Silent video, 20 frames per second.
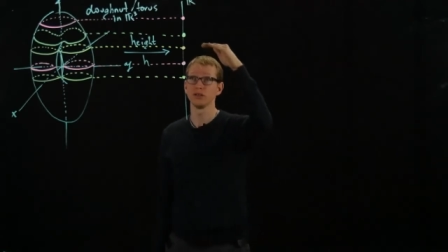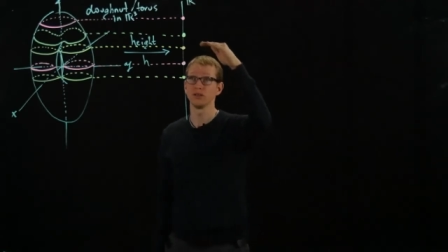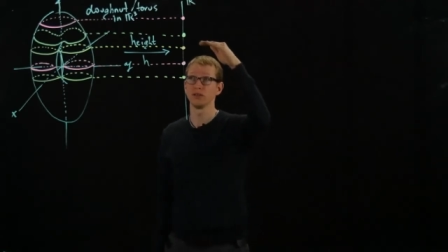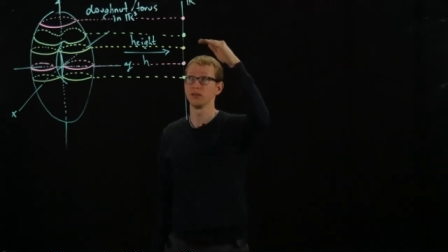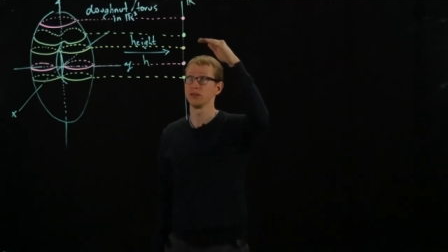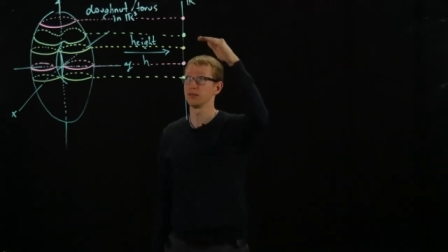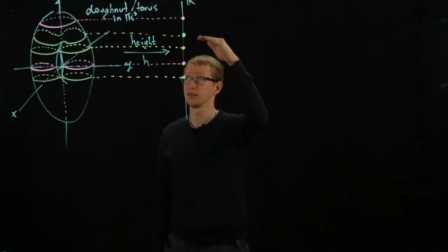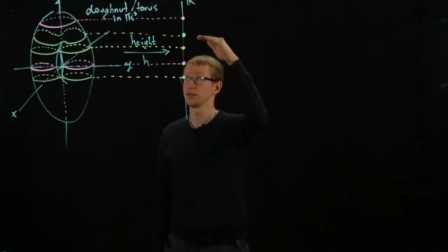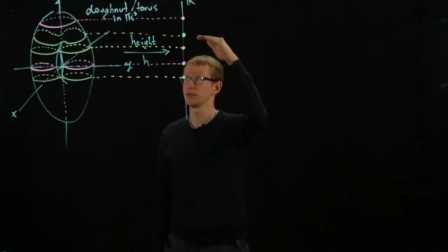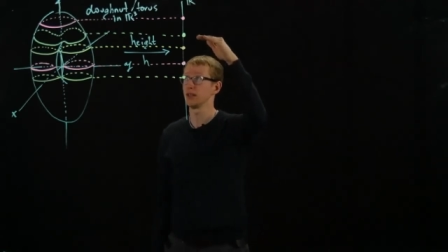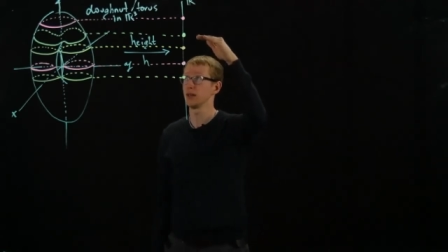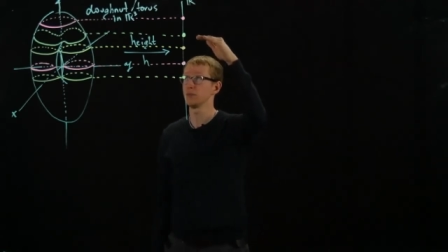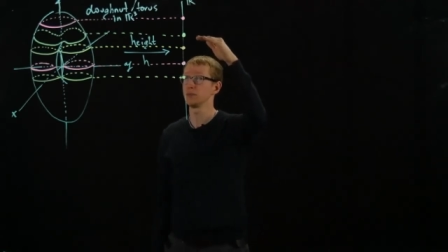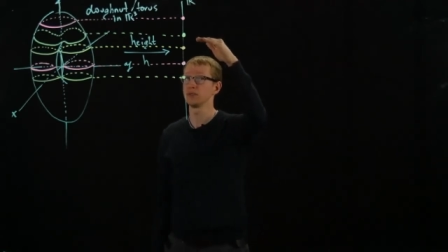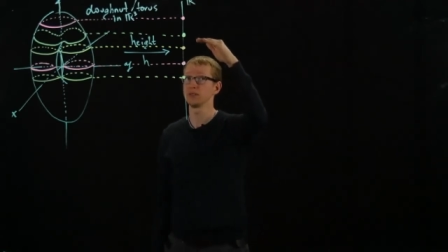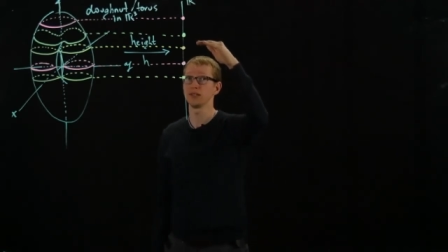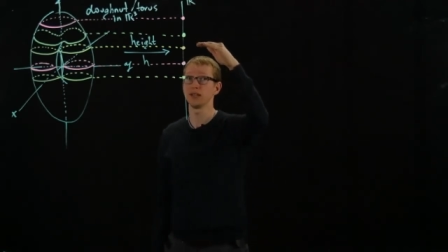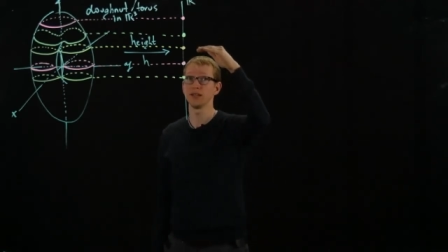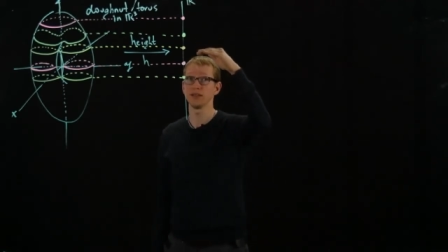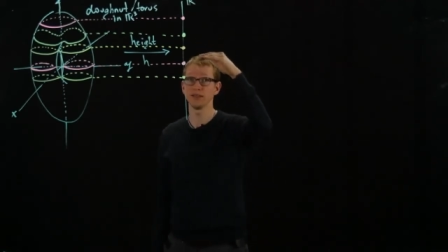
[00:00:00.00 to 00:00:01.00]
the
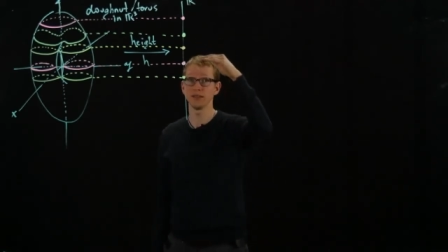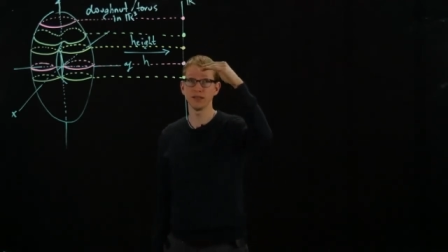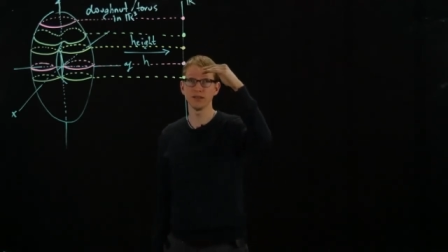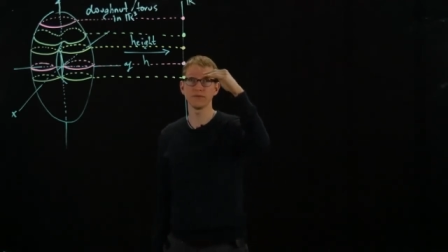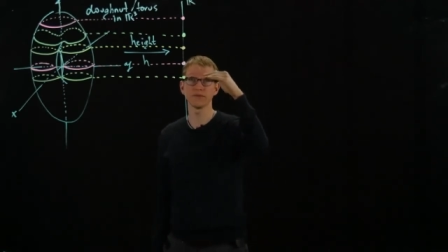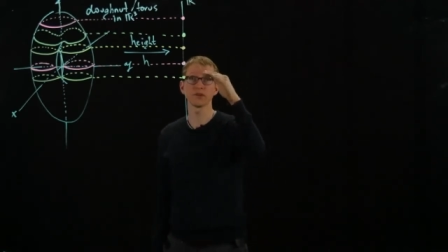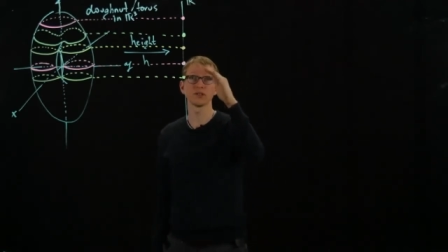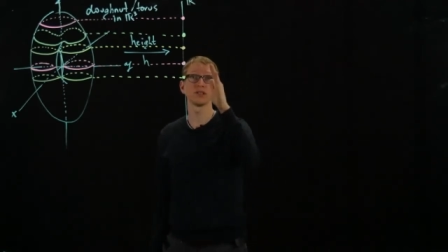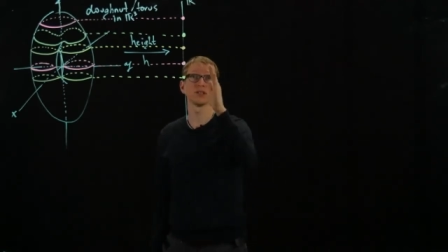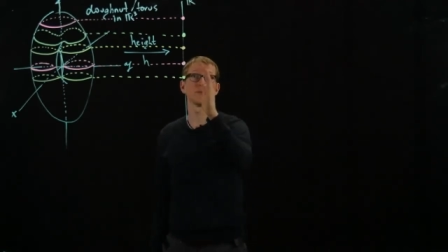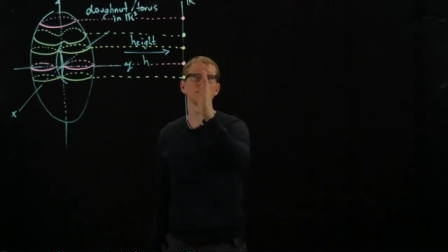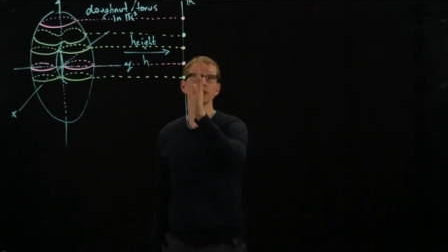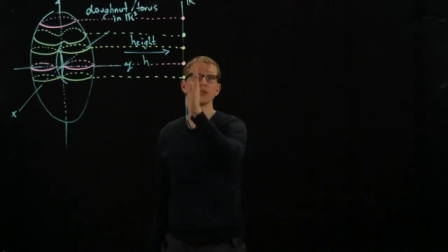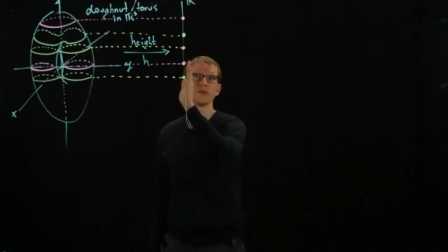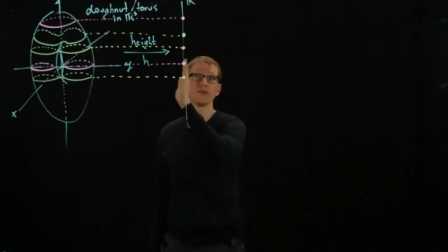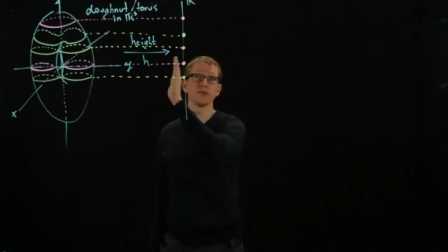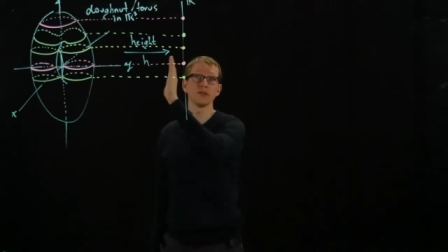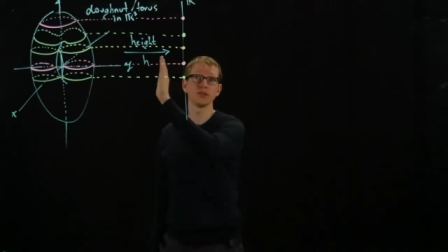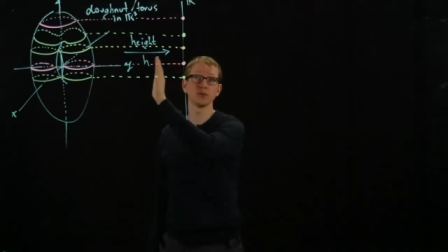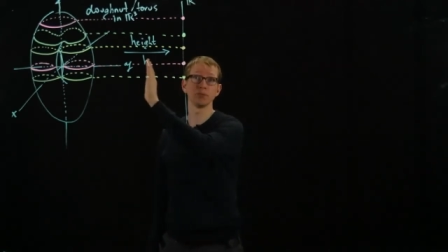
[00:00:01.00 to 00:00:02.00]
subset, the inverse image
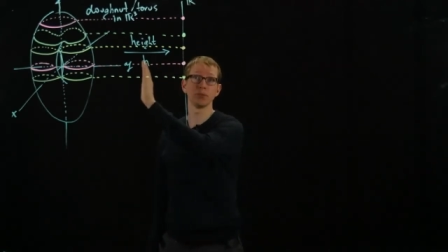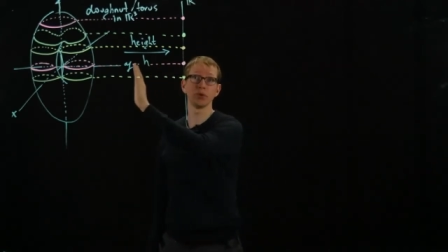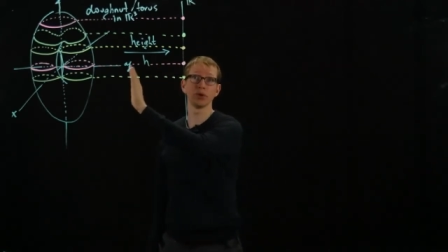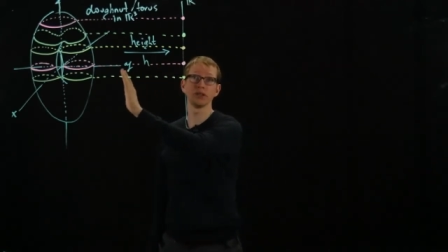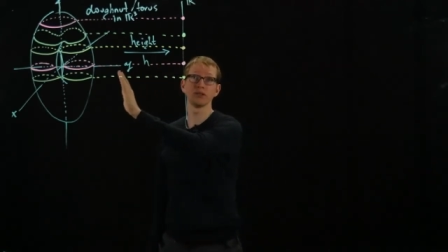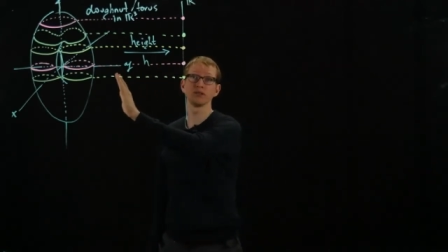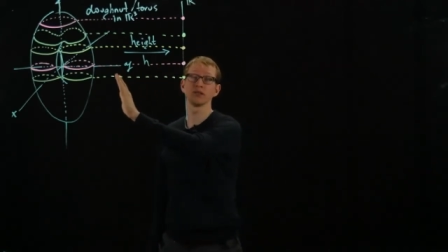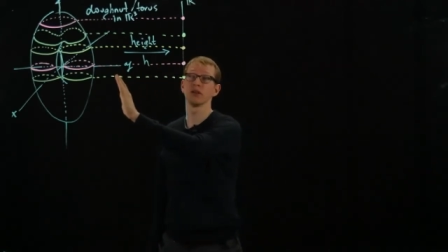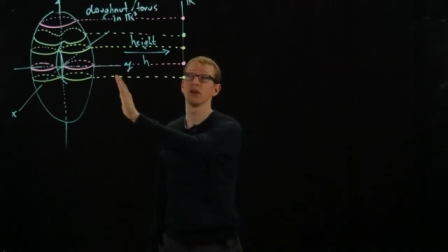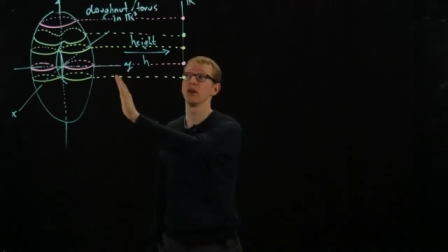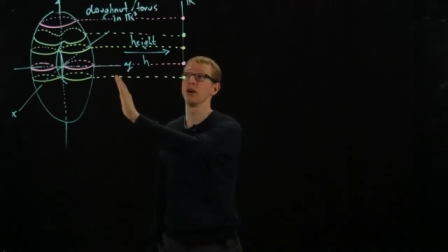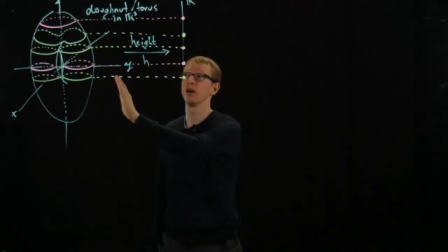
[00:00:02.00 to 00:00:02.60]
of these points